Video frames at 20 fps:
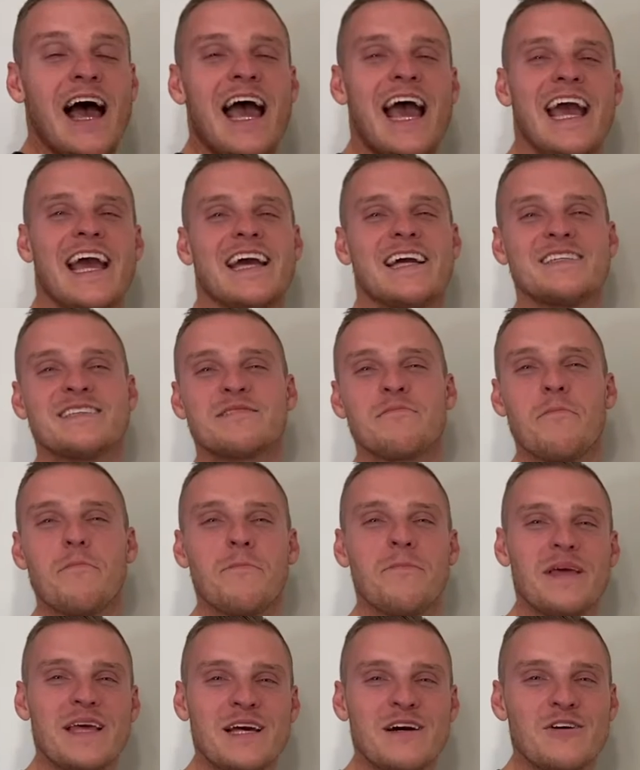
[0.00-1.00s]
Hey, it's
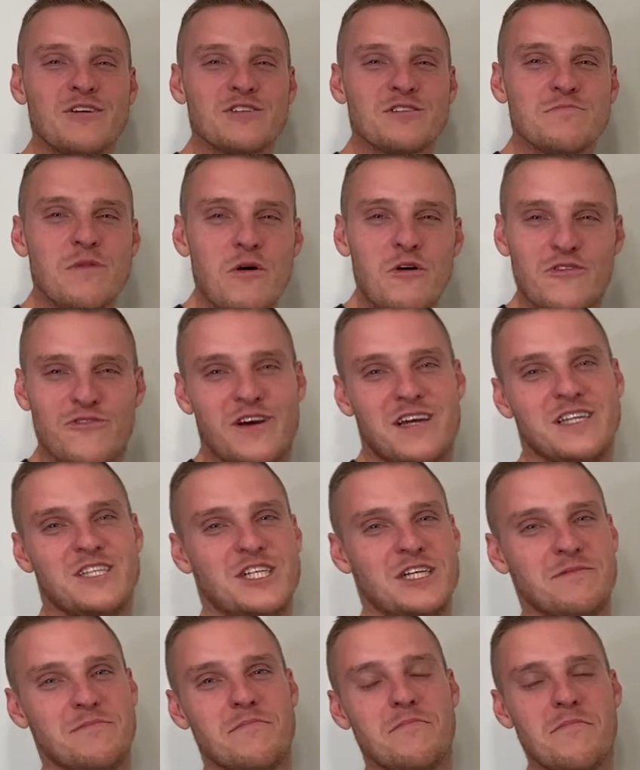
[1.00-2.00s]
Meals
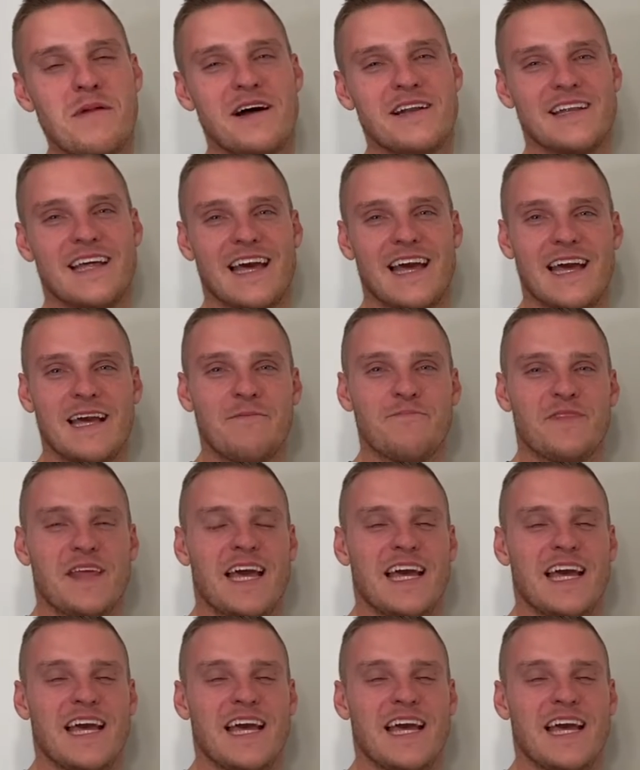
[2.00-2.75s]
Motivation Monday,